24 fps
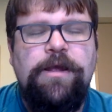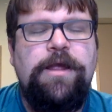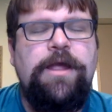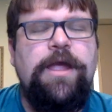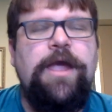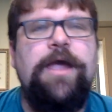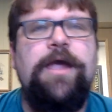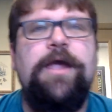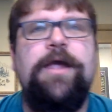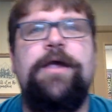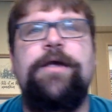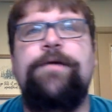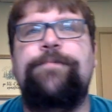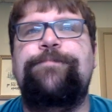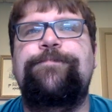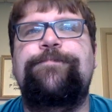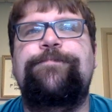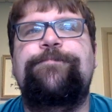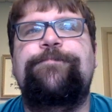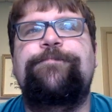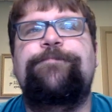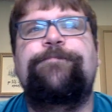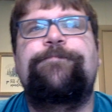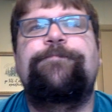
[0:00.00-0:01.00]
Um,
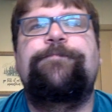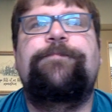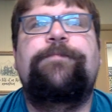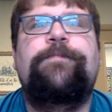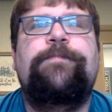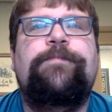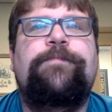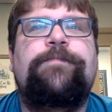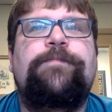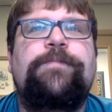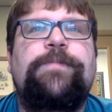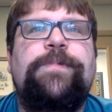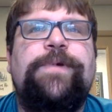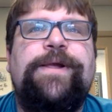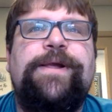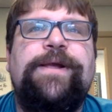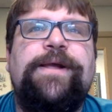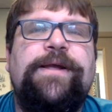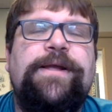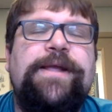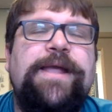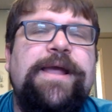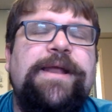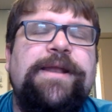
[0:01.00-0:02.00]

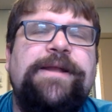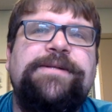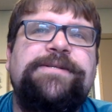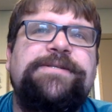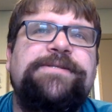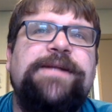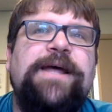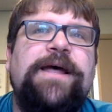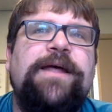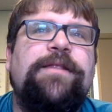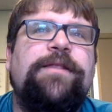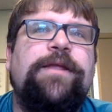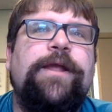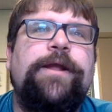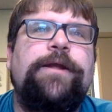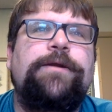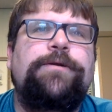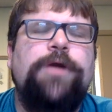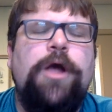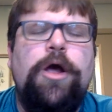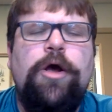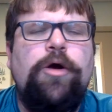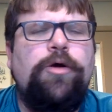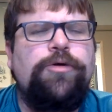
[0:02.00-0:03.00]
he, again, it's not
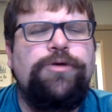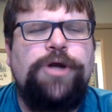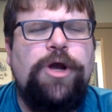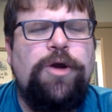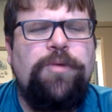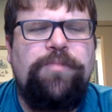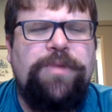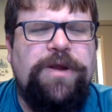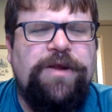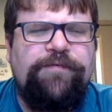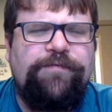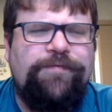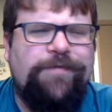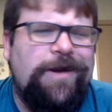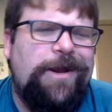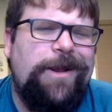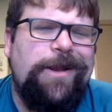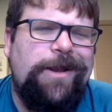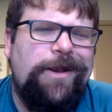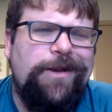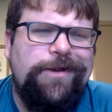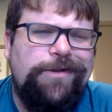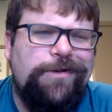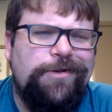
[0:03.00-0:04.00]
like, oh, don't be
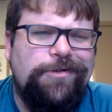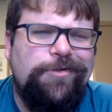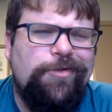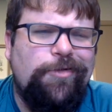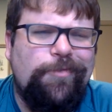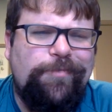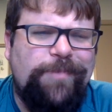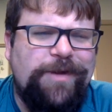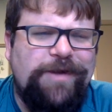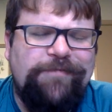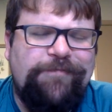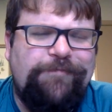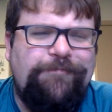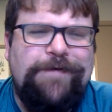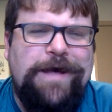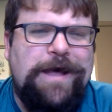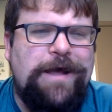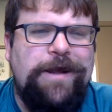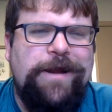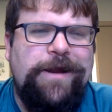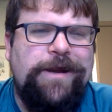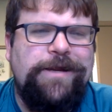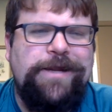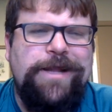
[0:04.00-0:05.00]
afraid, you'll be
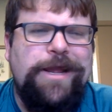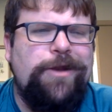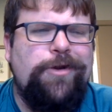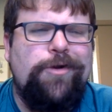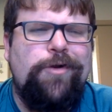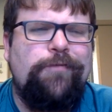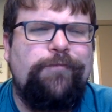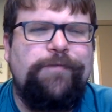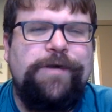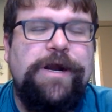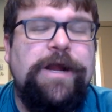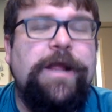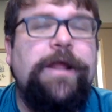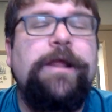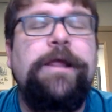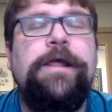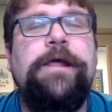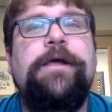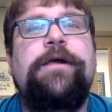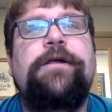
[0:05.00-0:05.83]
fine, get over it.